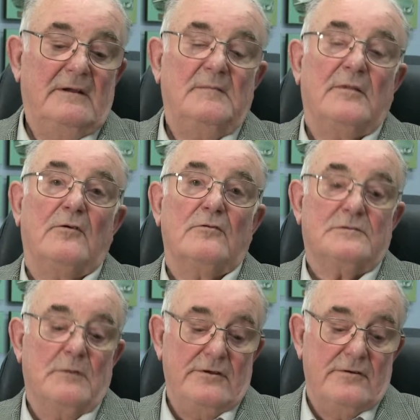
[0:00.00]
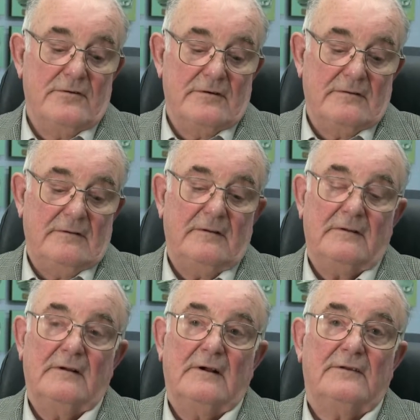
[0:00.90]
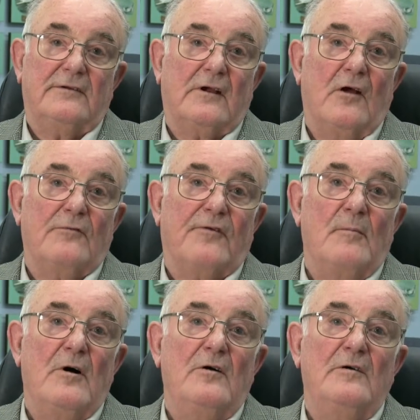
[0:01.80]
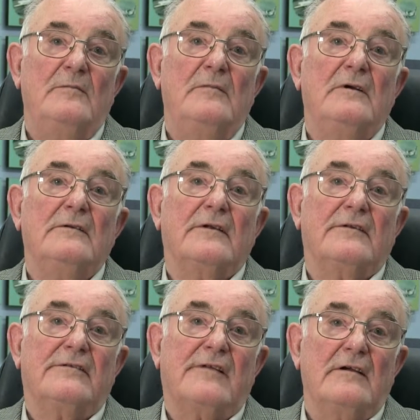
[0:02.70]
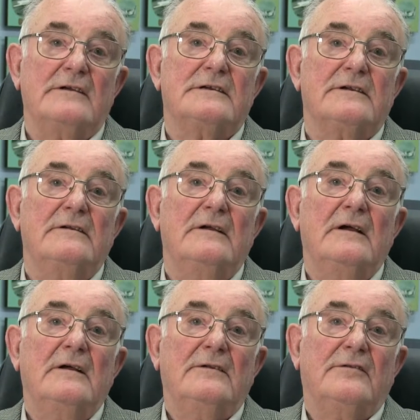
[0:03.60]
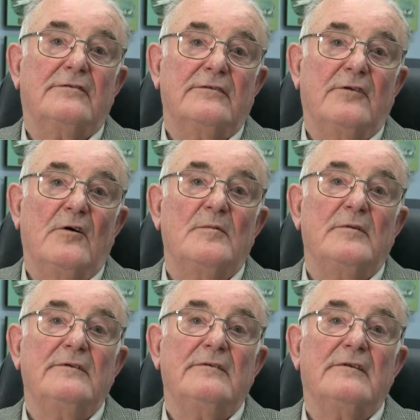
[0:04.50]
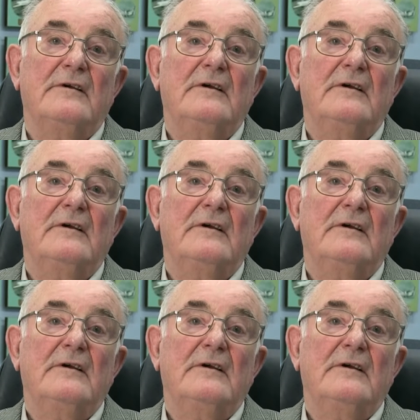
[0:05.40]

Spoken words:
Because when I had to go from home to the station, to St Albans,